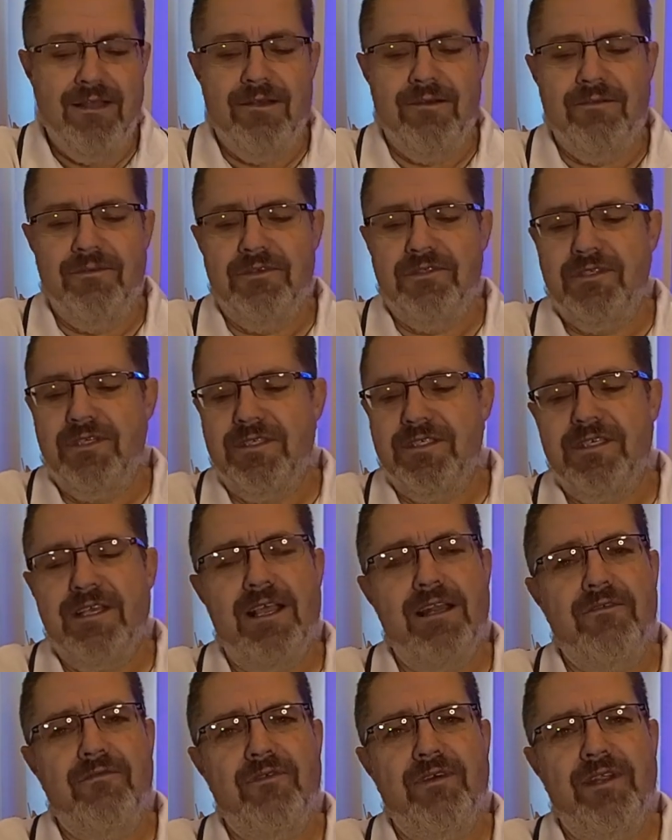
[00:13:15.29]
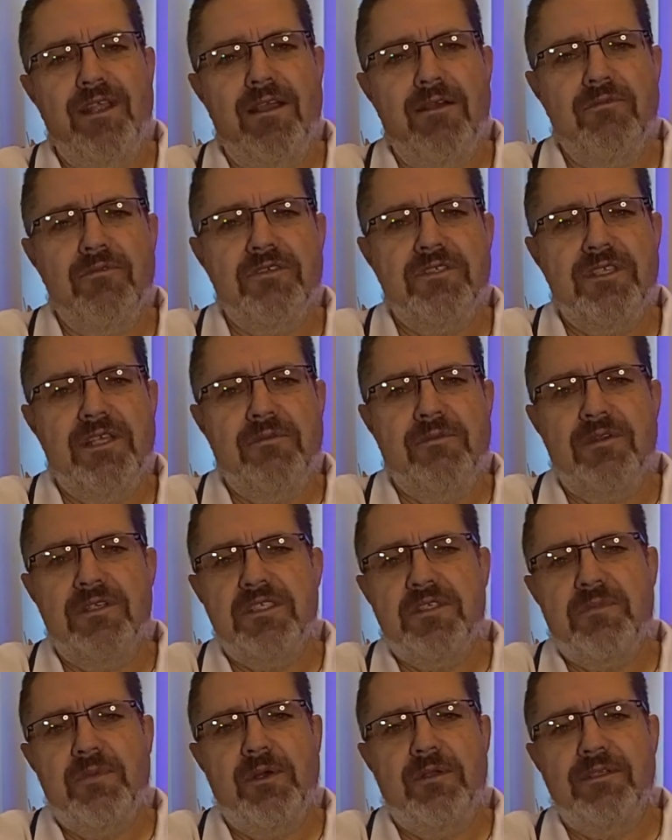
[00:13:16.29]
which is kind of funny. I wish they would have
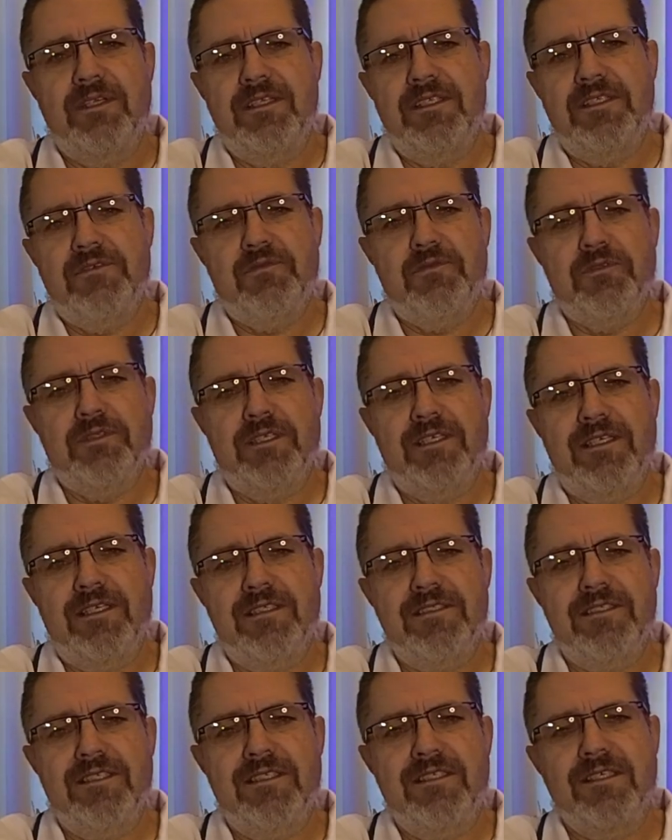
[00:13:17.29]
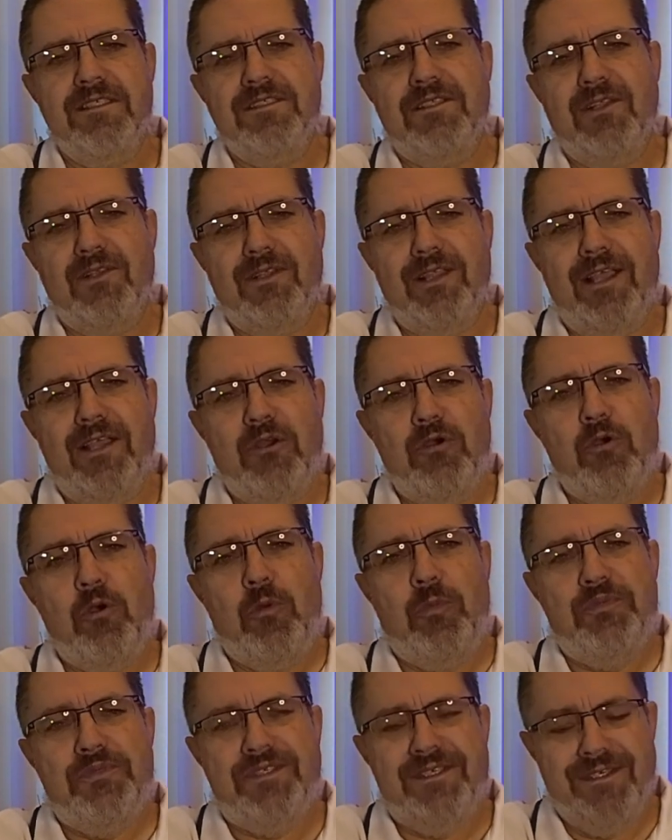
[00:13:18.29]
spelled it differently because it does look like
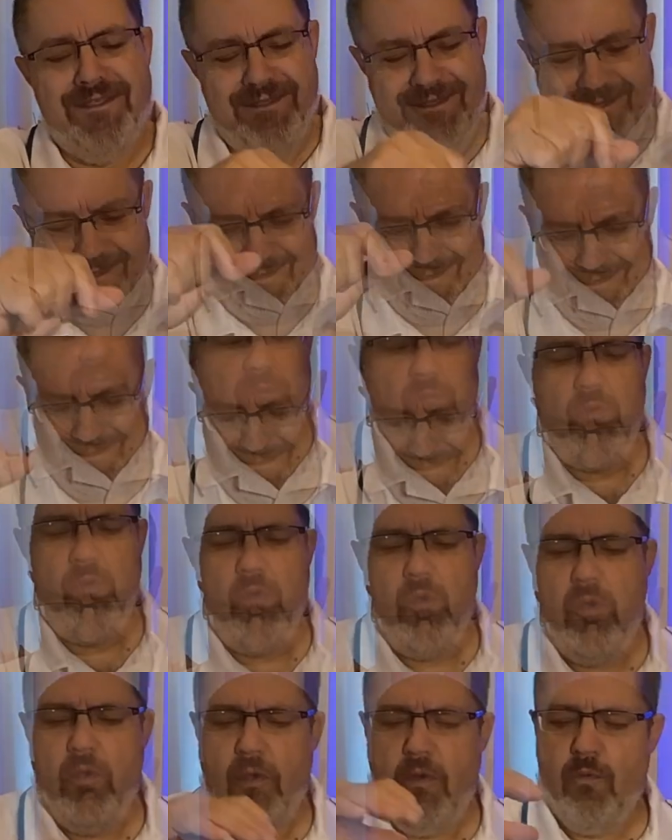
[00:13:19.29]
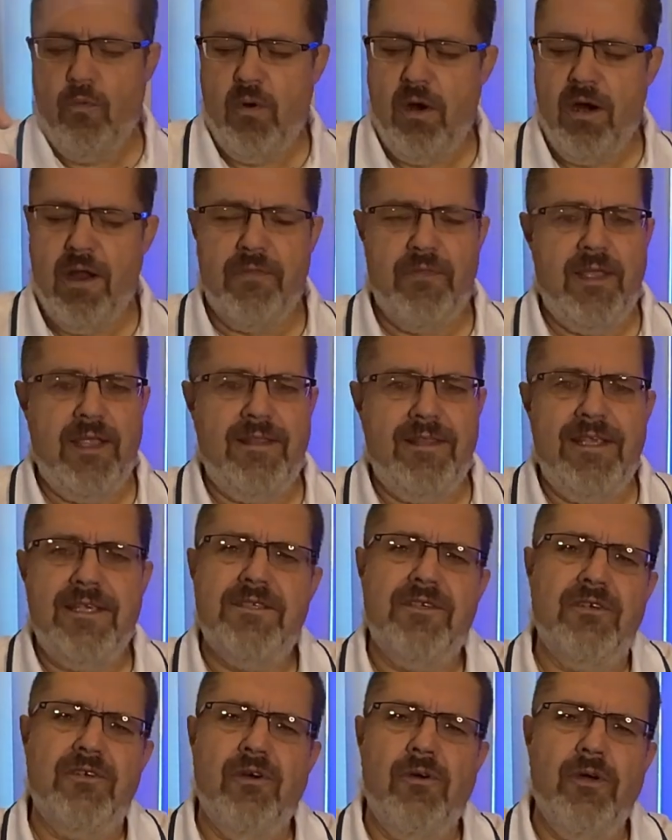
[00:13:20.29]
oops. Where I think
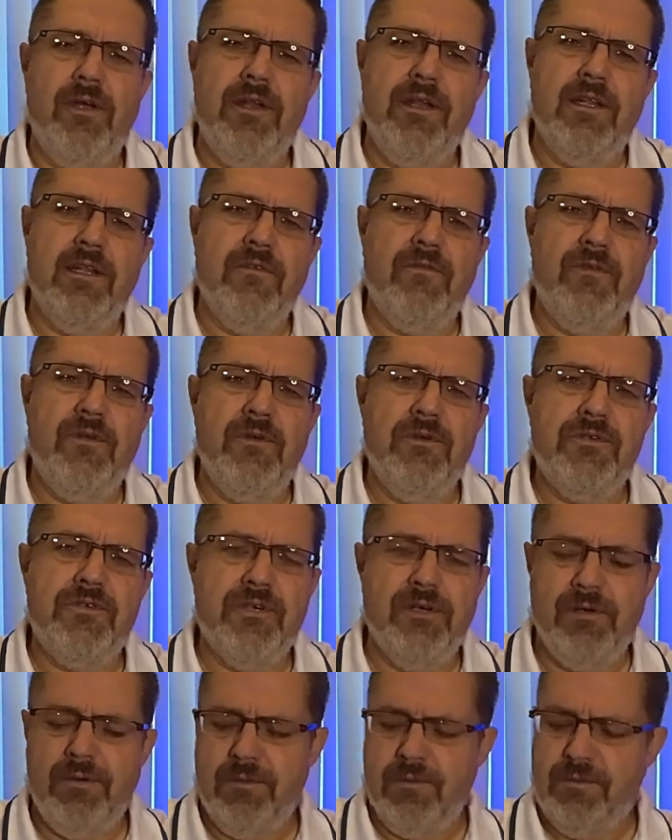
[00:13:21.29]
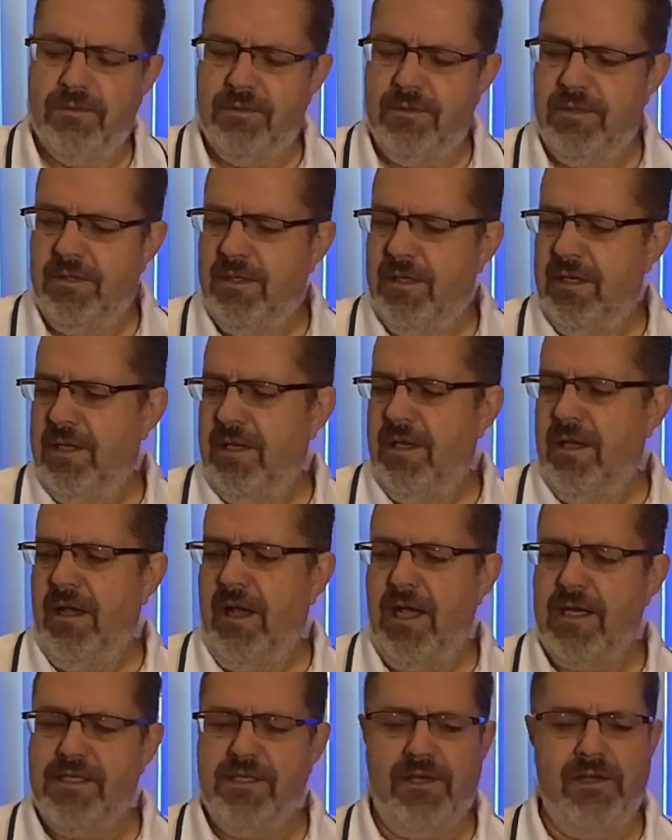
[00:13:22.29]
these are going in the future,
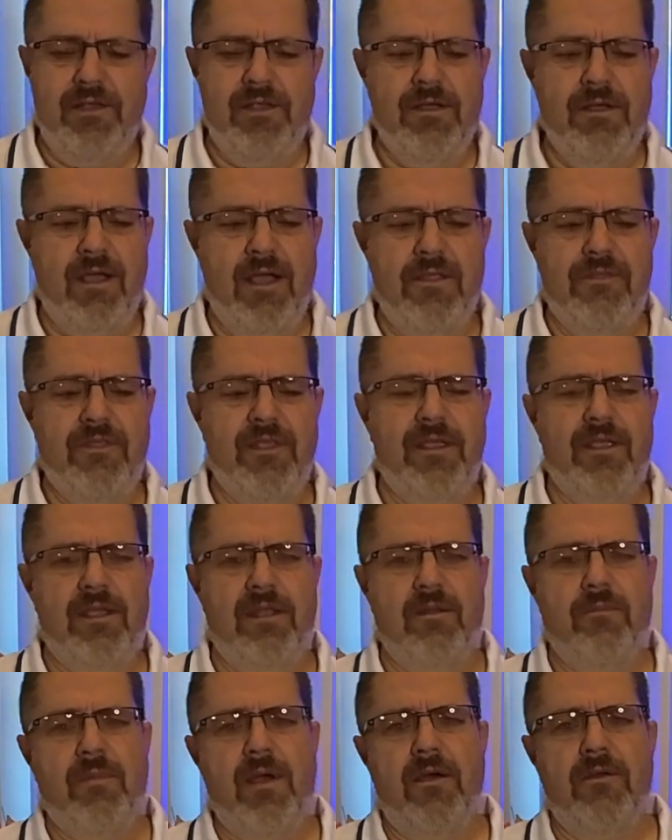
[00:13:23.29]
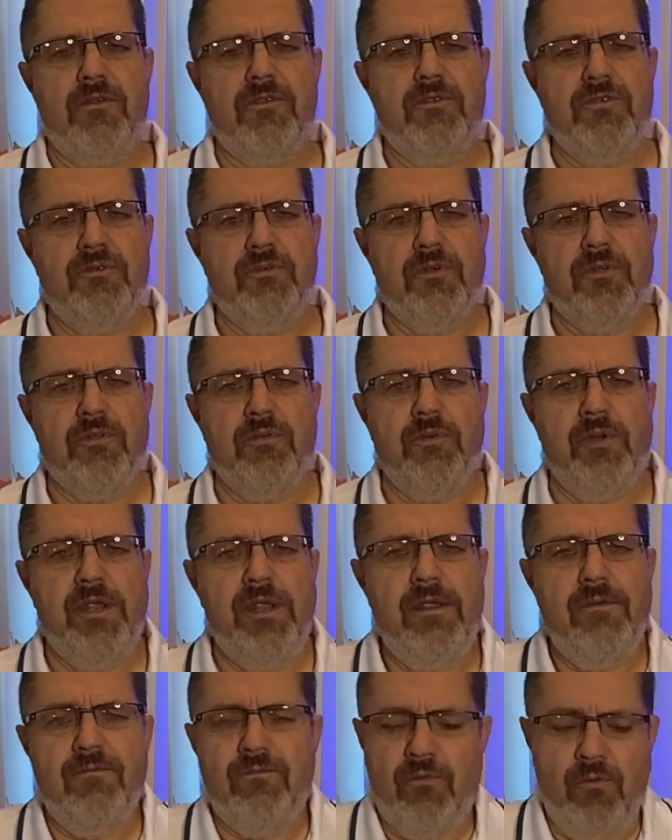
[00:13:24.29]
I tell you, I think in about 2 or
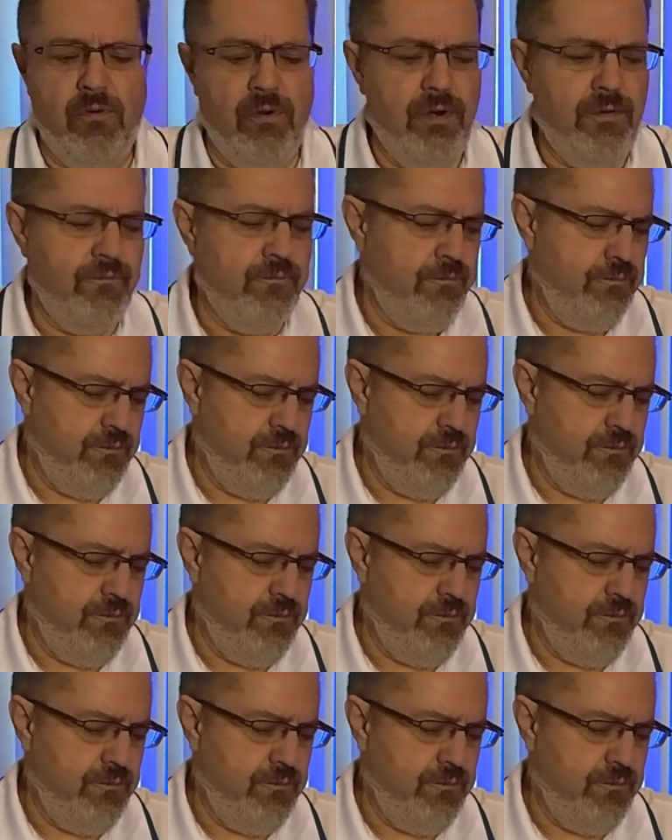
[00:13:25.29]
3, 4